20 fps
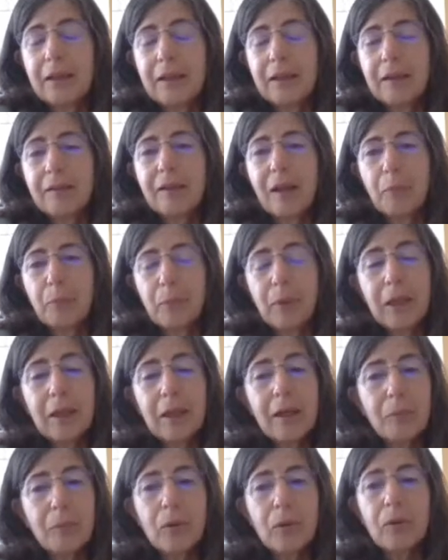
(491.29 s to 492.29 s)
is
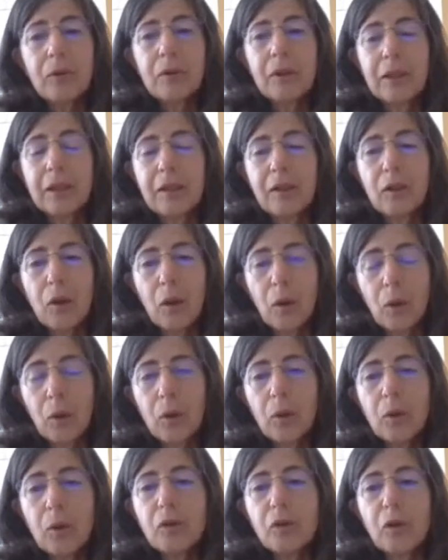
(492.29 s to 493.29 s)
applicable in
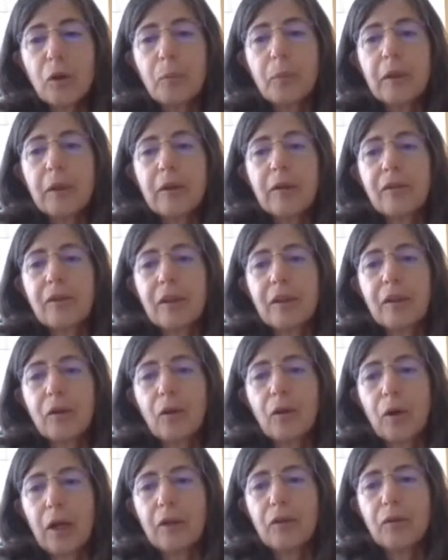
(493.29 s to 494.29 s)
all topics
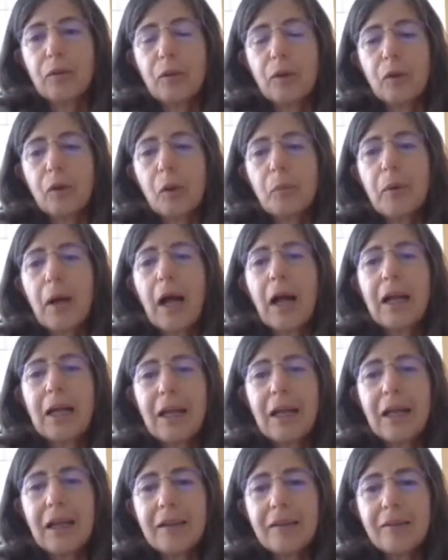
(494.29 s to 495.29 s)
in Horizon Europe
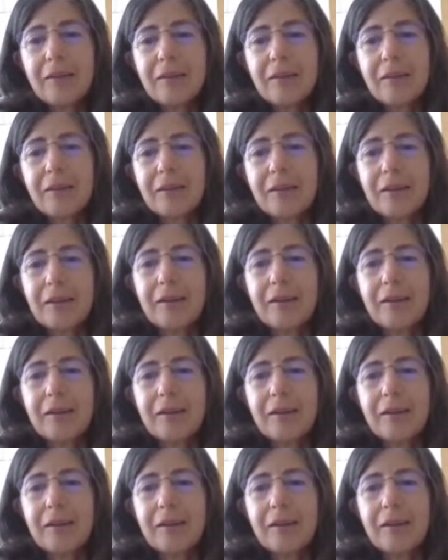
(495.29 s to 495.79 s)
unless